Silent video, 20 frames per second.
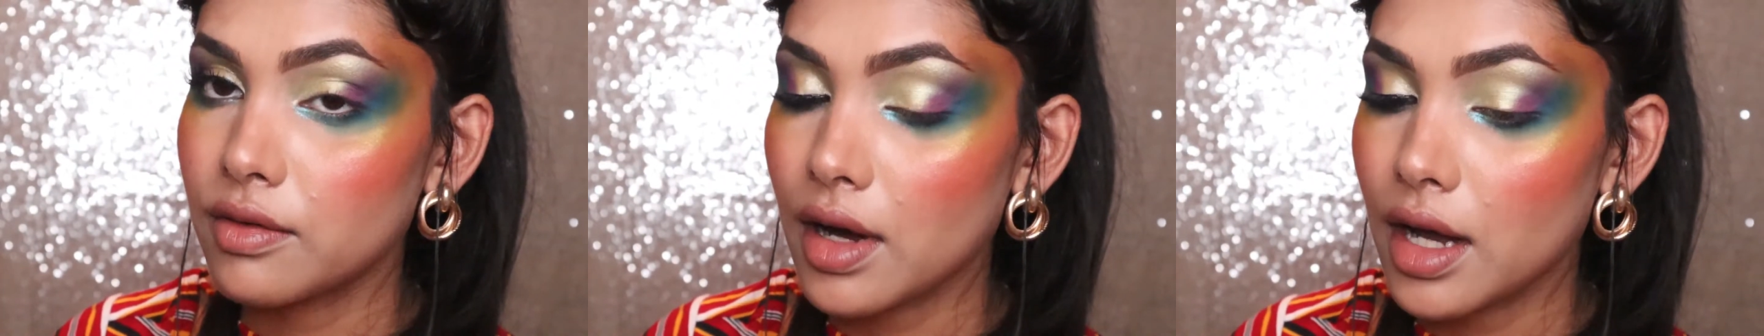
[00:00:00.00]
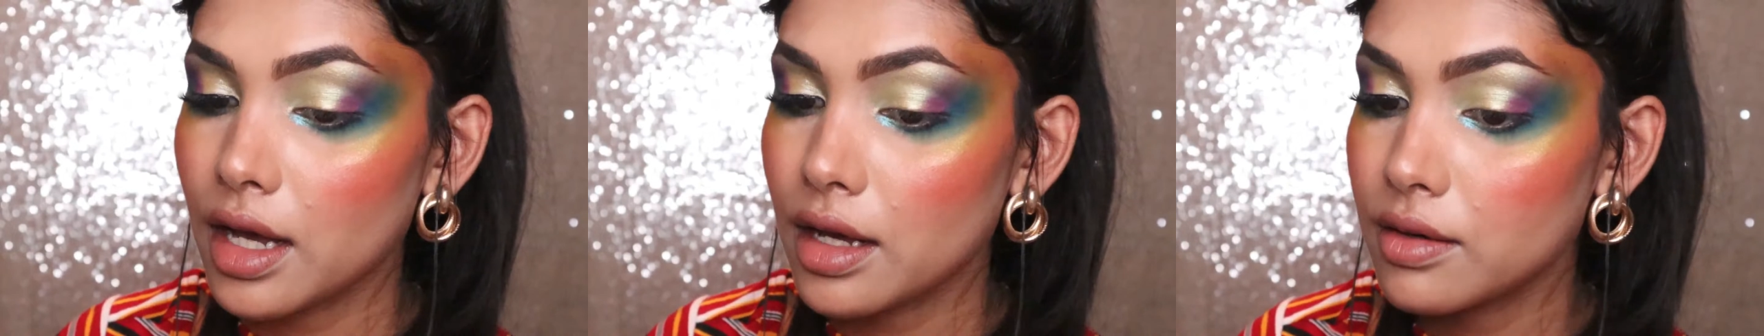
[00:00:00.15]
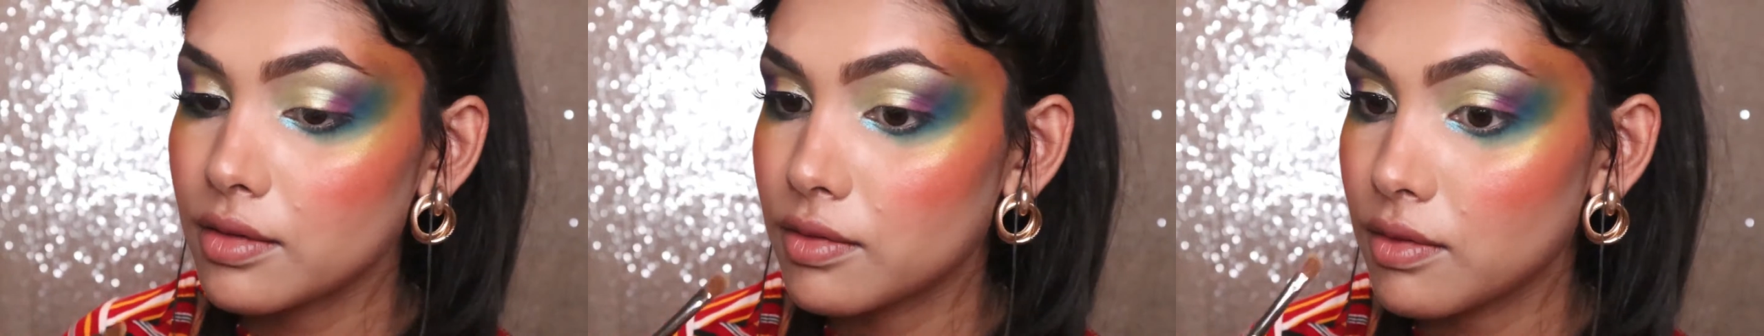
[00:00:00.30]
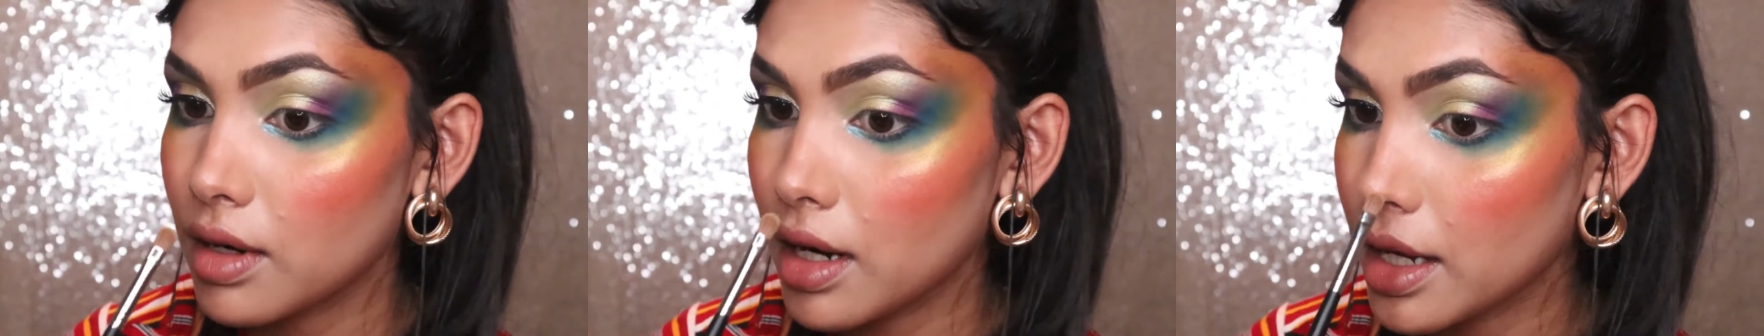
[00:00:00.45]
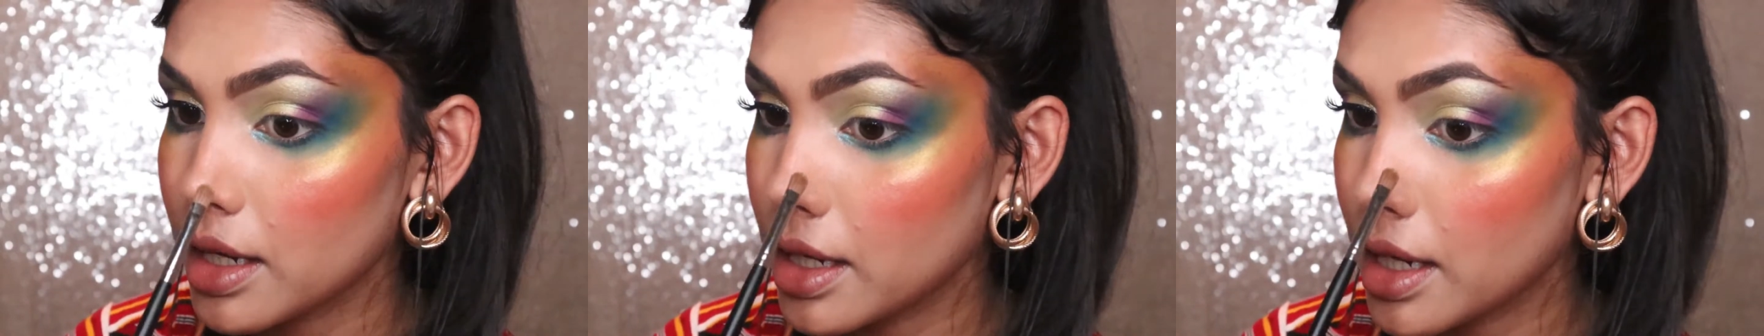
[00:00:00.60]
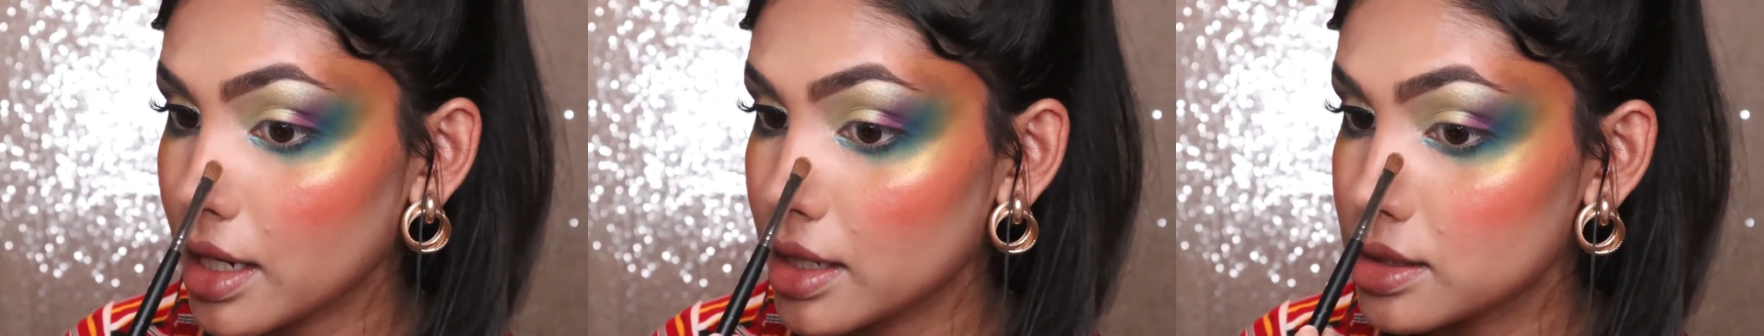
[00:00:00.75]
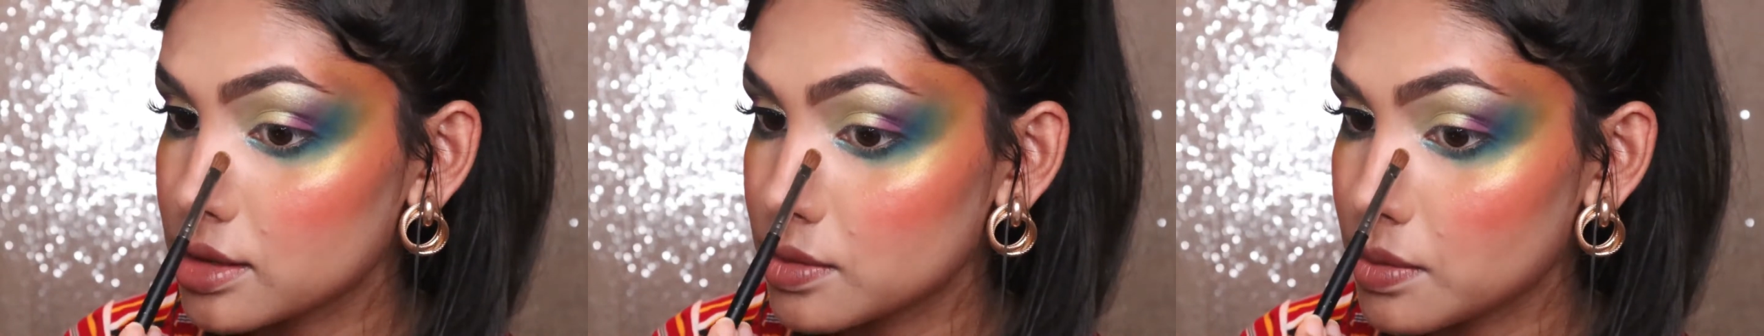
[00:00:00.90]

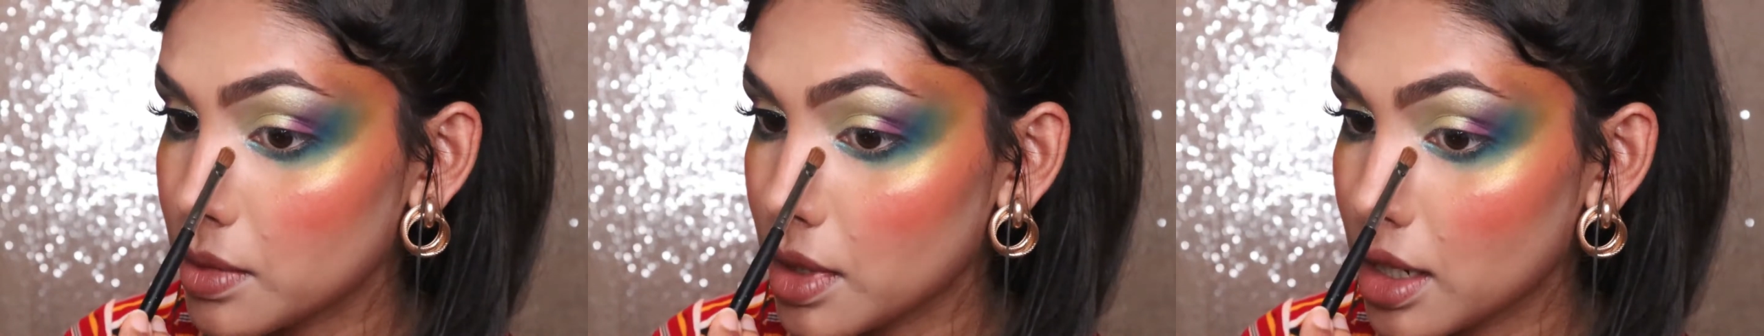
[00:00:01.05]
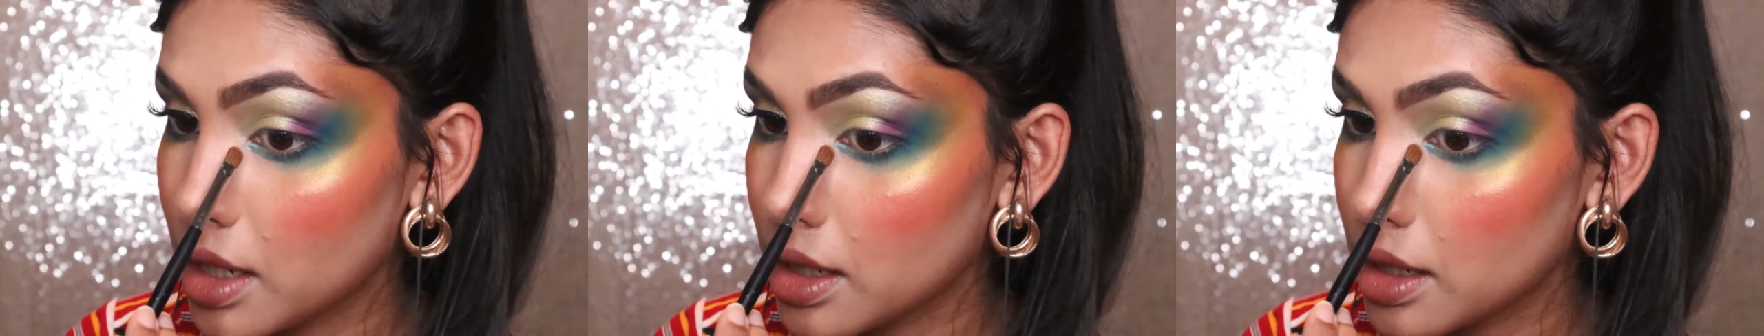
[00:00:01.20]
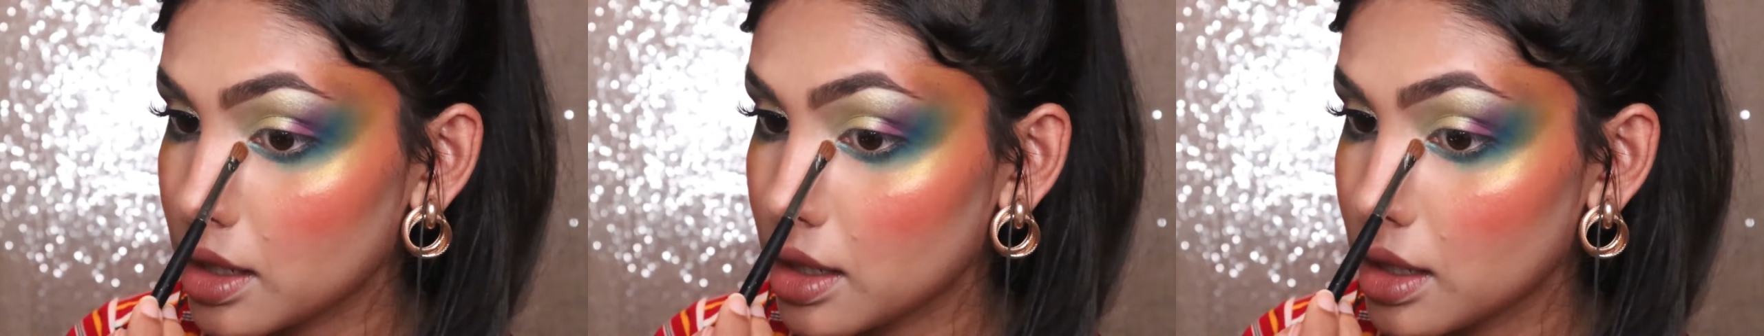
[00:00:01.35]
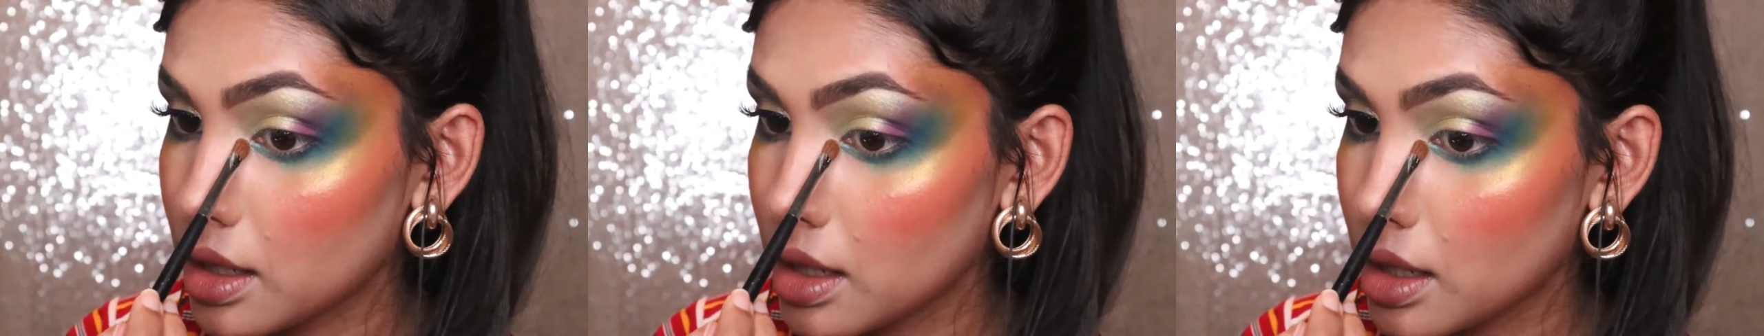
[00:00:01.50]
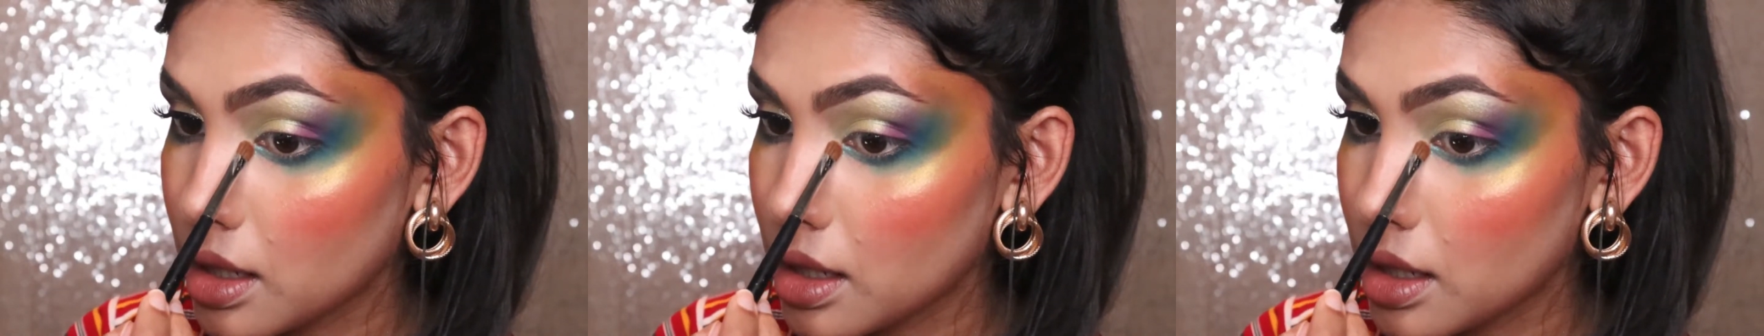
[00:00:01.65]
firefly as my